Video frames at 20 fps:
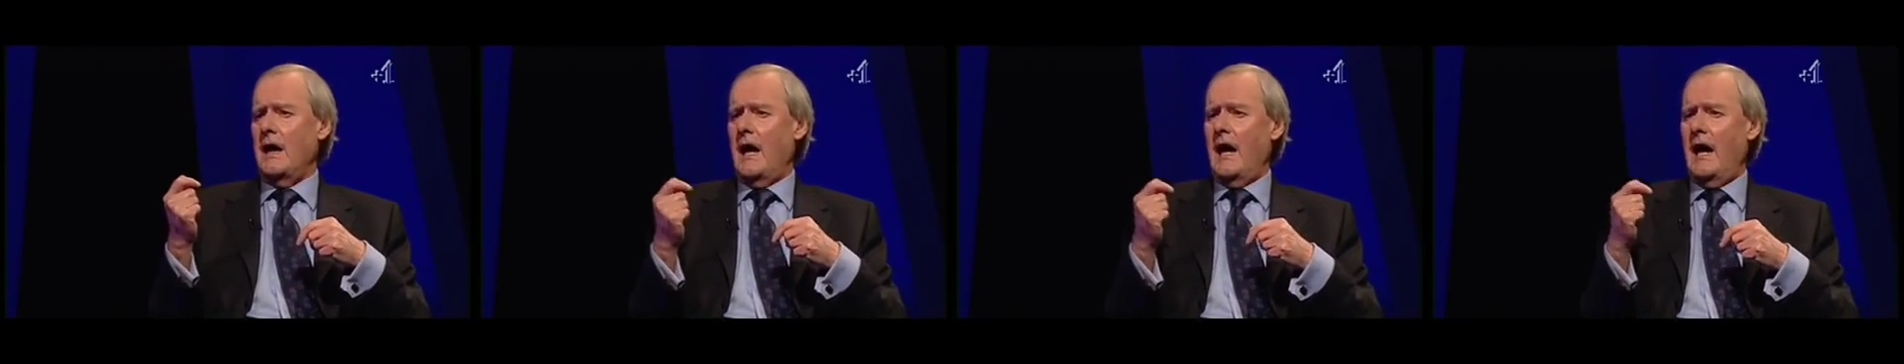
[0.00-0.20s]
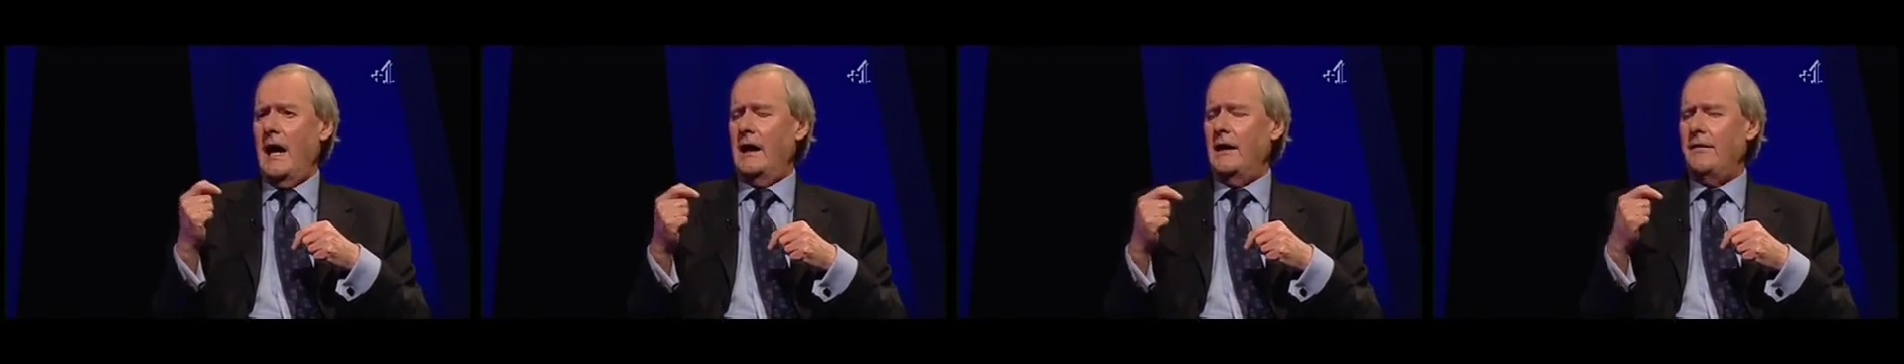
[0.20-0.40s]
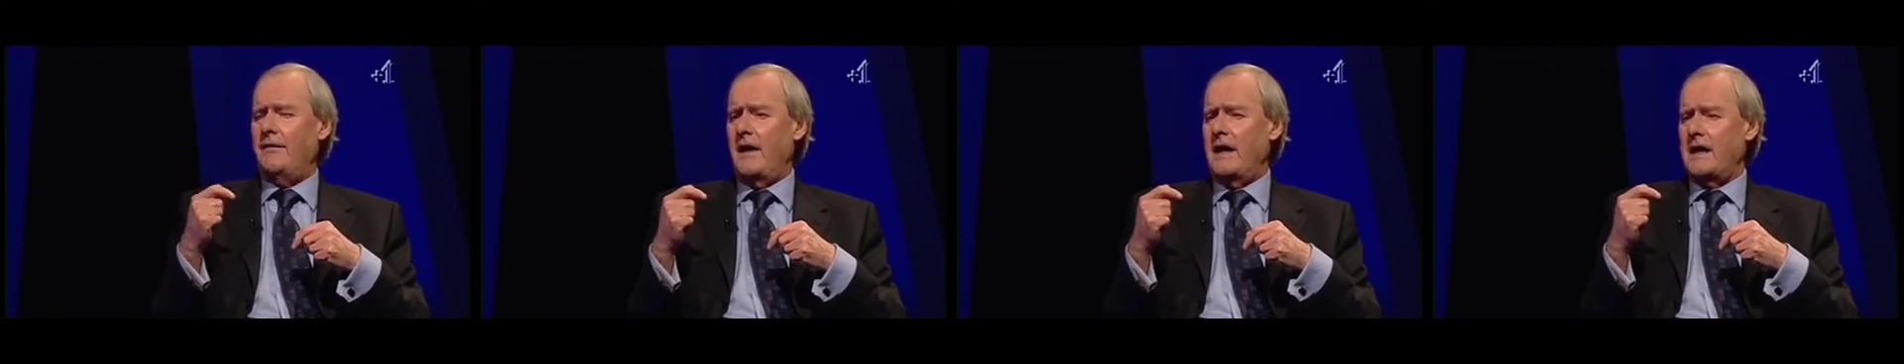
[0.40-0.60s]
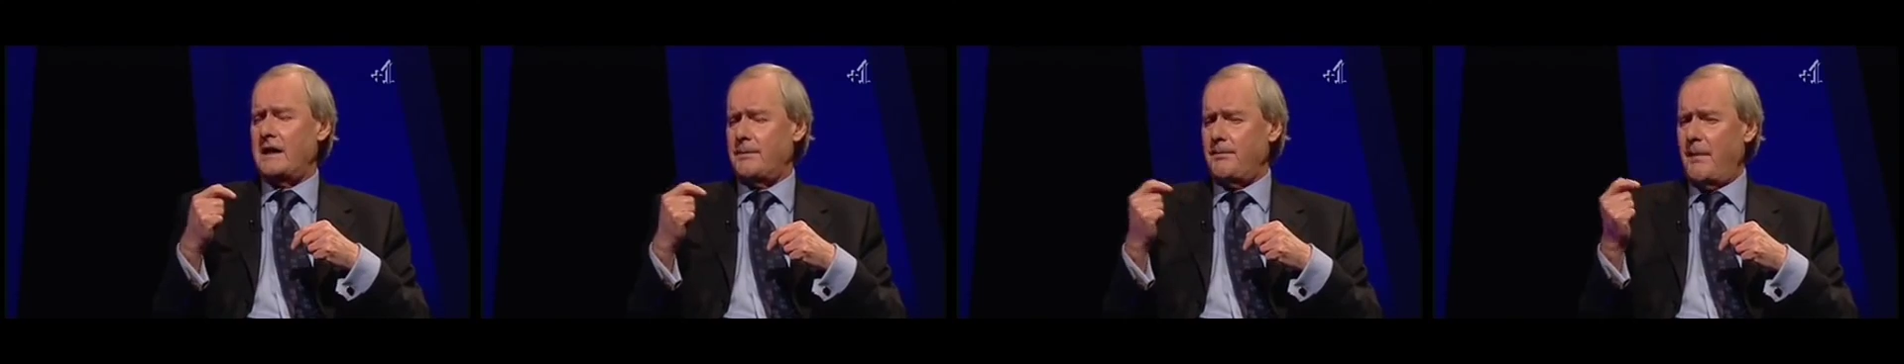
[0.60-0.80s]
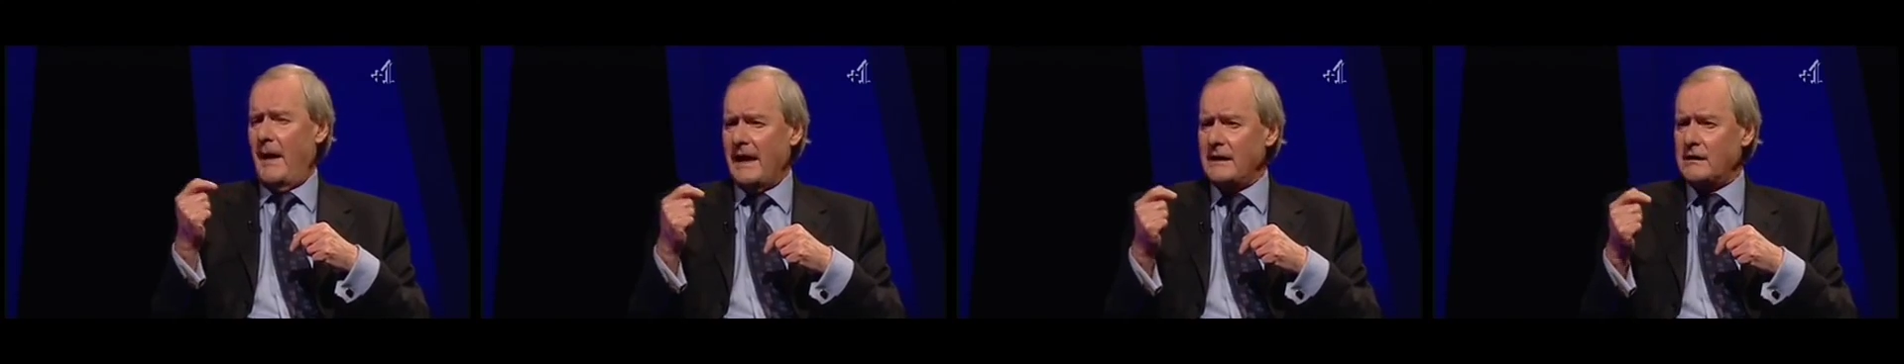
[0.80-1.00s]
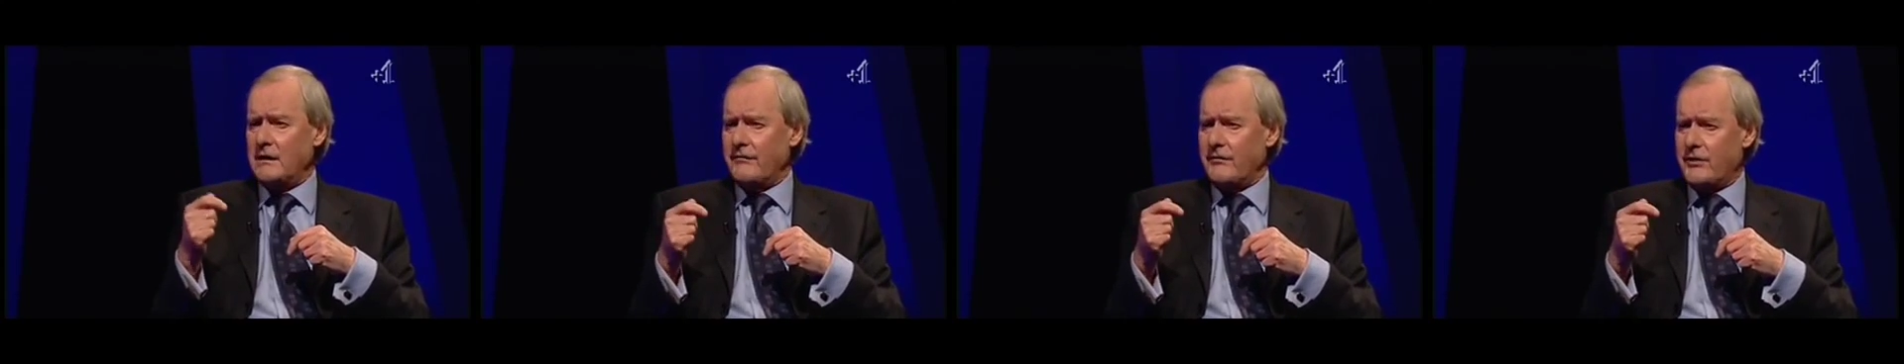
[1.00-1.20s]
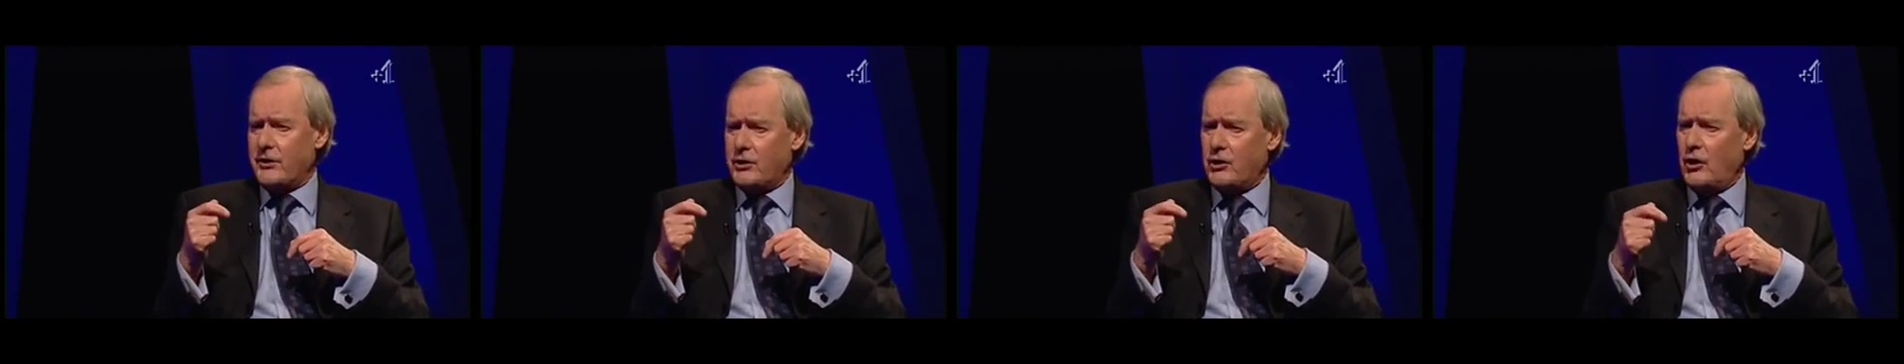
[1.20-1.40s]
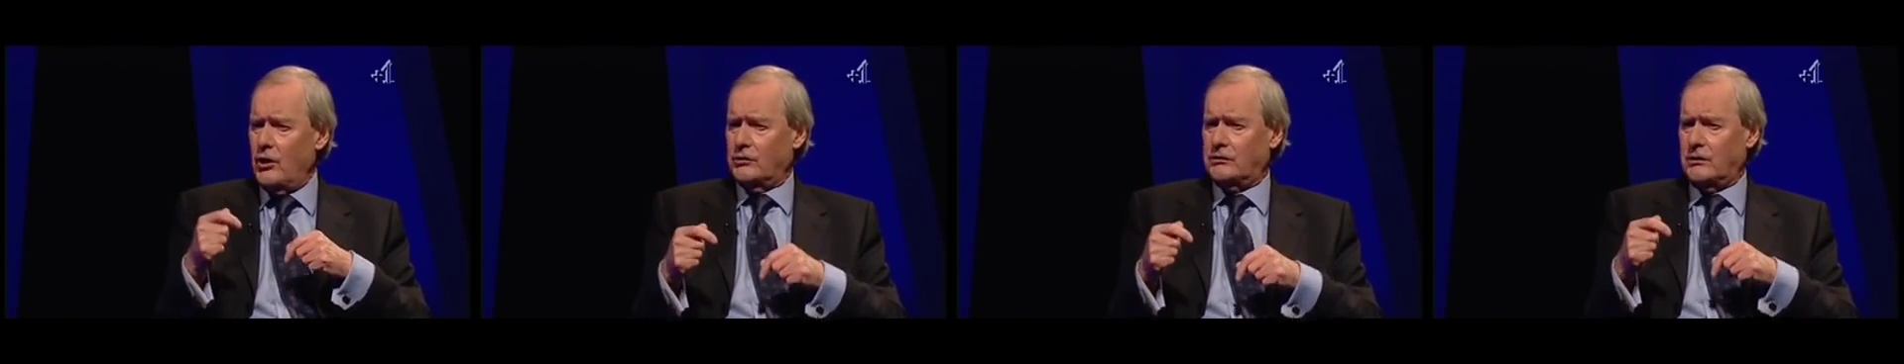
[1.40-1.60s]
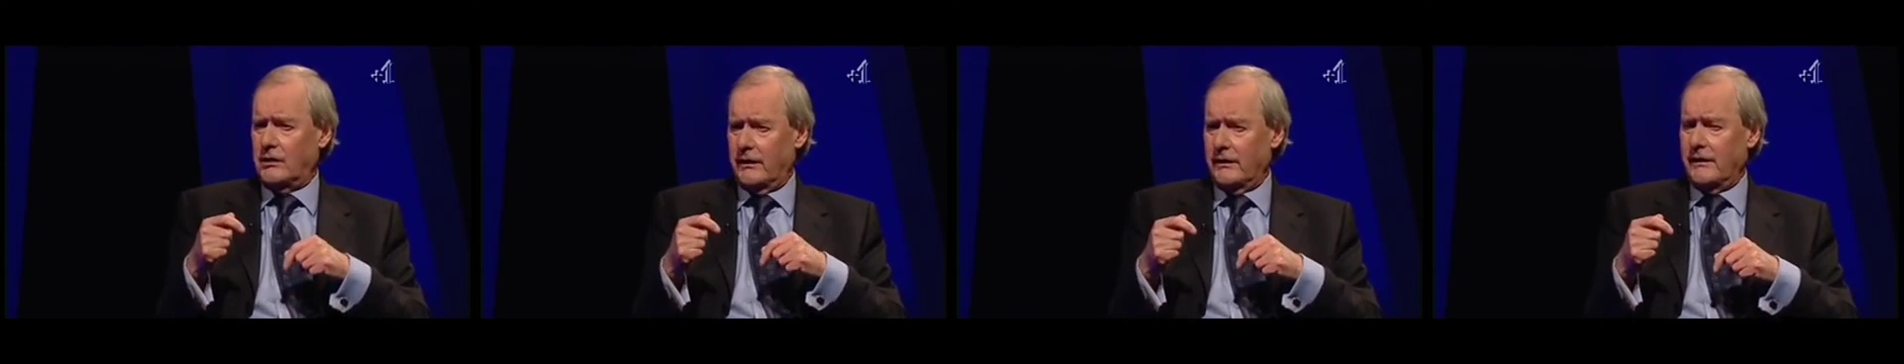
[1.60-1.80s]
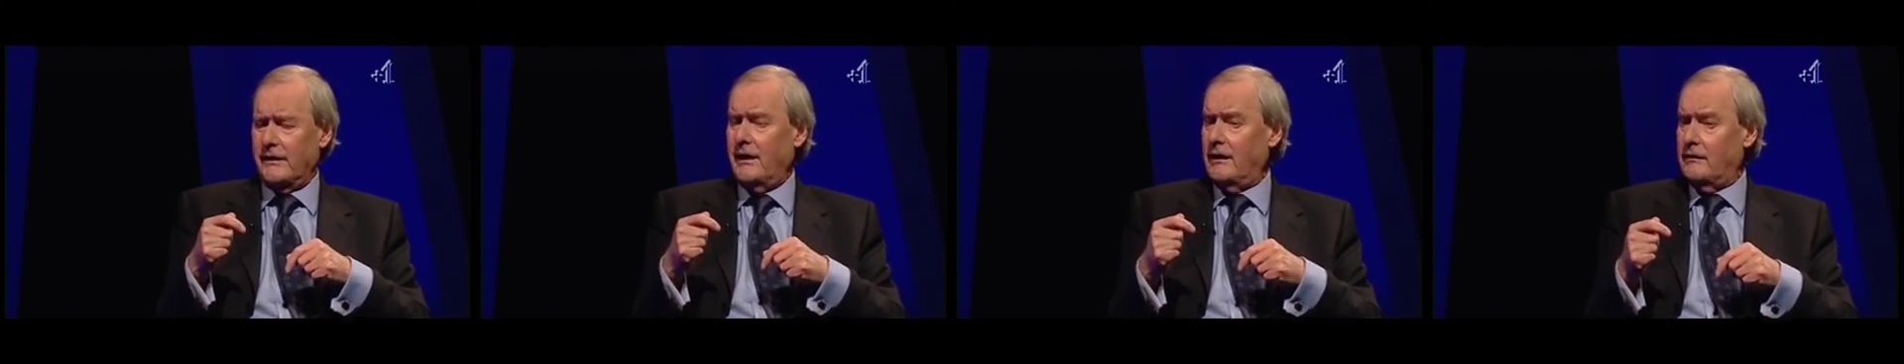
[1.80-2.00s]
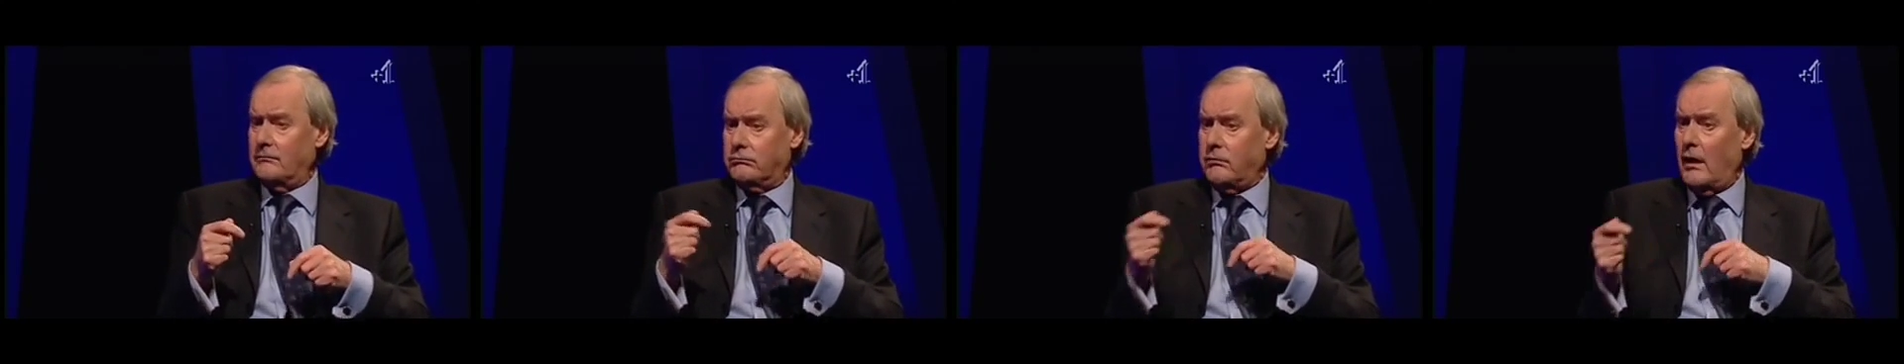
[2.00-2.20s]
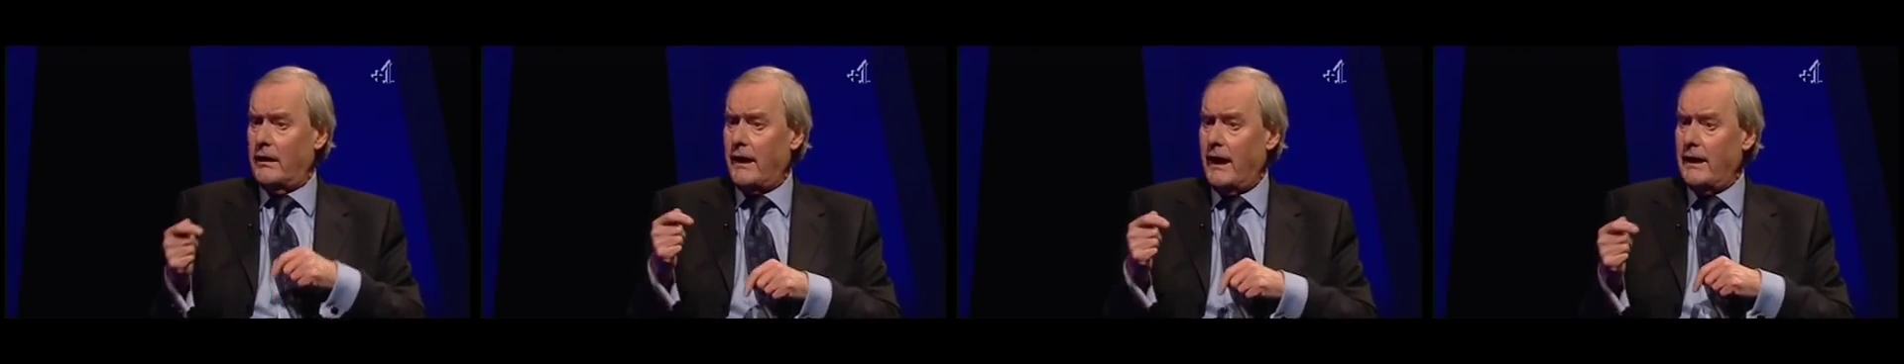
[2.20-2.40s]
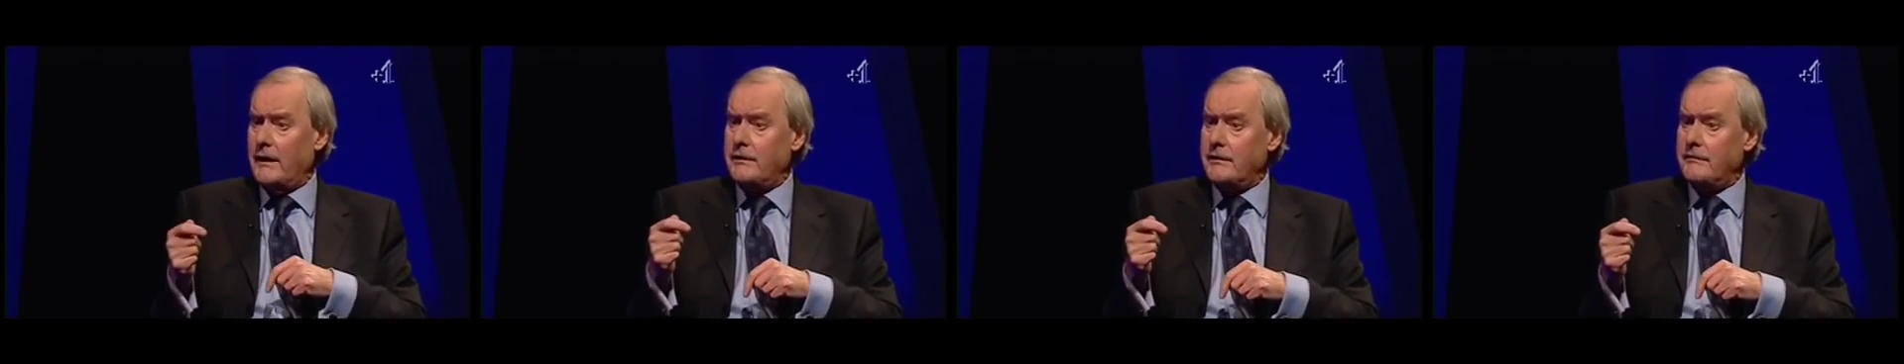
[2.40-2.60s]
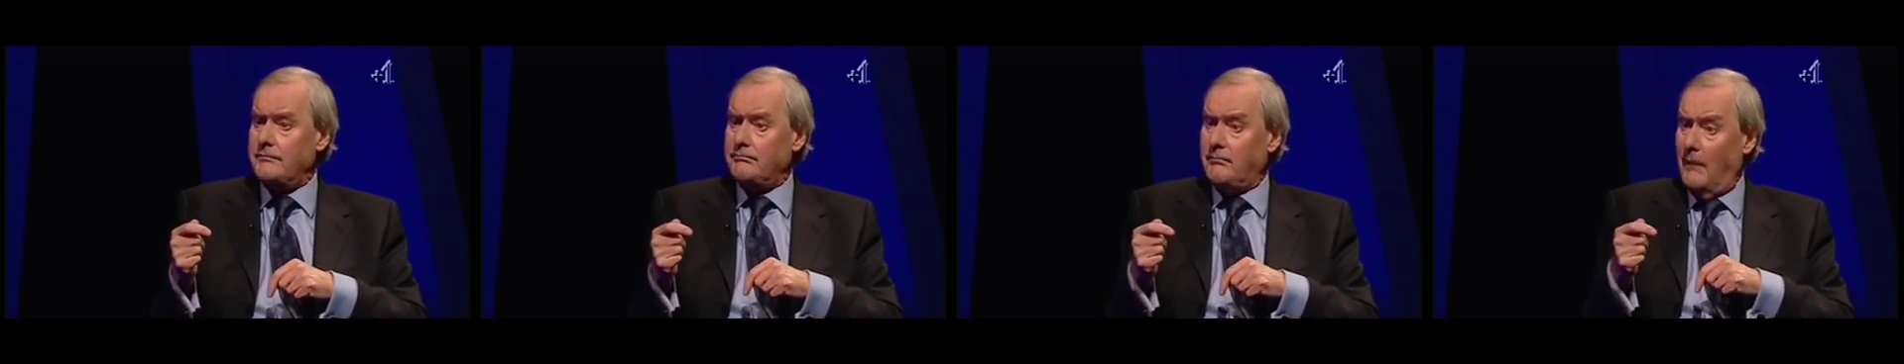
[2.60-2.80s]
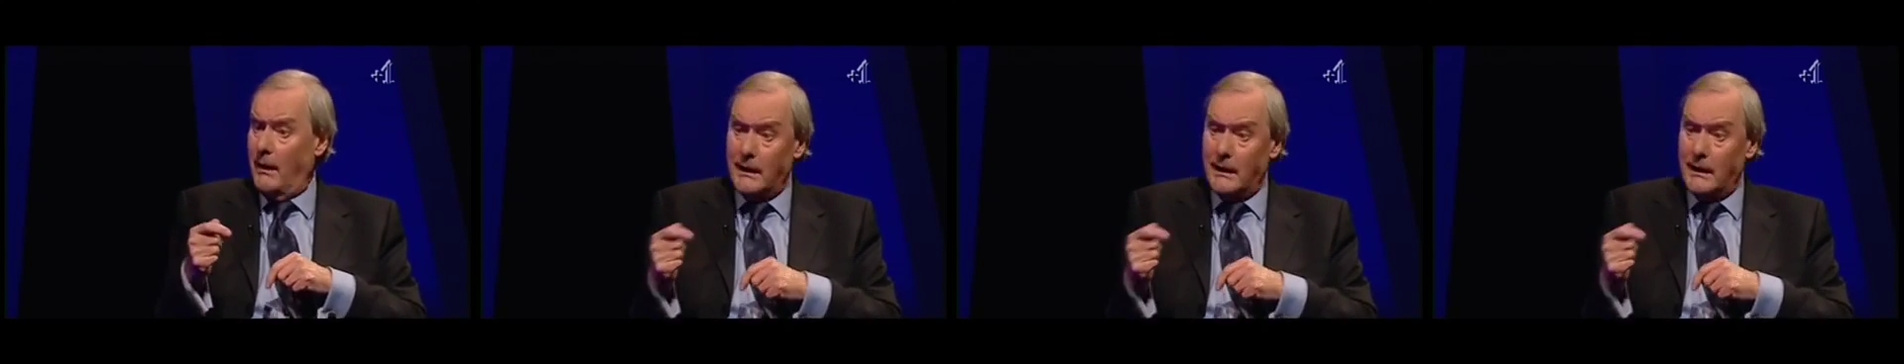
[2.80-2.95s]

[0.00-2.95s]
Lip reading: Halifax Bank of Scotland had run out of